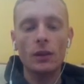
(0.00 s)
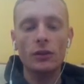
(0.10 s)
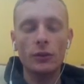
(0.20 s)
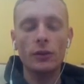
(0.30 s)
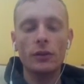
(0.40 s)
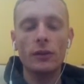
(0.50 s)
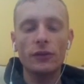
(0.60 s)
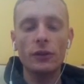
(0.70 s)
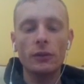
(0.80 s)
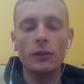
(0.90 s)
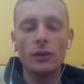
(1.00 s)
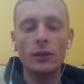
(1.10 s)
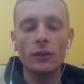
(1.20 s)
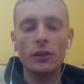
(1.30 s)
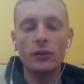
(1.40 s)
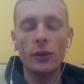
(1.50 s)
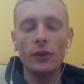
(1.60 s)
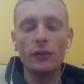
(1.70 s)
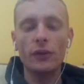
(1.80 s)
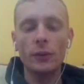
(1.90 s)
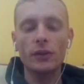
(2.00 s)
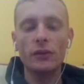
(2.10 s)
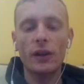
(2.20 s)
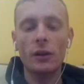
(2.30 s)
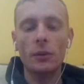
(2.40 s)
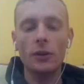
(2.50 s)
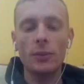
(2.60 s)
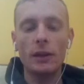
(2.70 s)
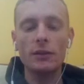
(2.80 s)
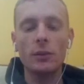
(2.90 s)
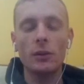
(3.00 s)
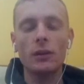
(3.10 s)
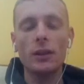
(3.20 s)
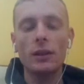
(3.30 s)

So to, to, to throw the fewest fireballs possible,